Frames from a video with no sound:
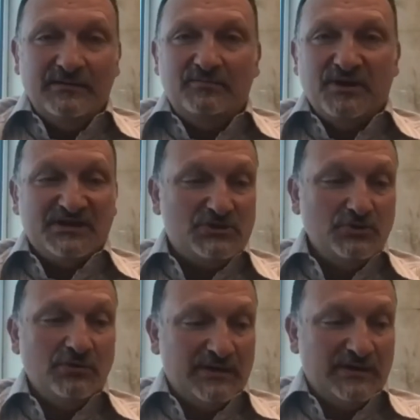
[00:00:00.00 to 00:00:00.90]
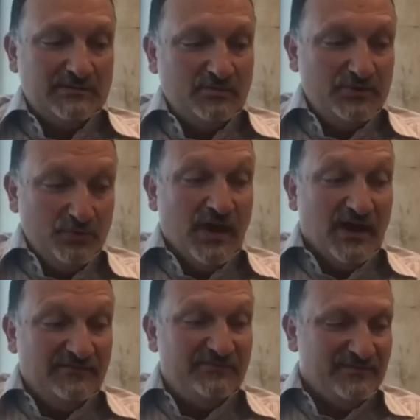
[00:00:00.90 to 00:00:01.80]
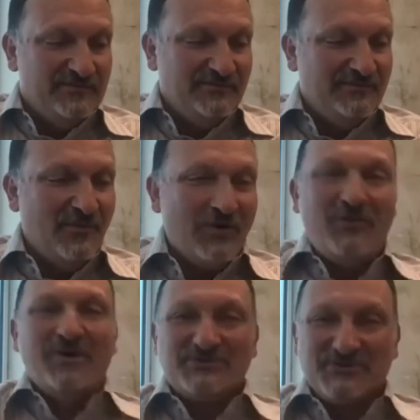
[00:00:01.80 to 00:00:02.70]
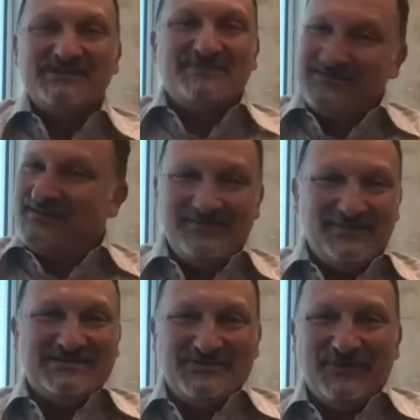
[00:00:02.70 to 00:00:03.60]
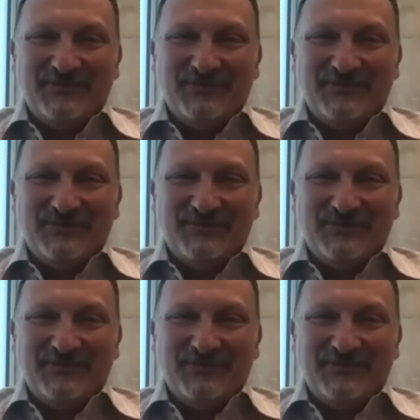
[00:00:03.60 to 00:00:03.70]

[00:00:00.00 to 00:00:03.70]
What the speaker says: please do. We do have more questions, but please do.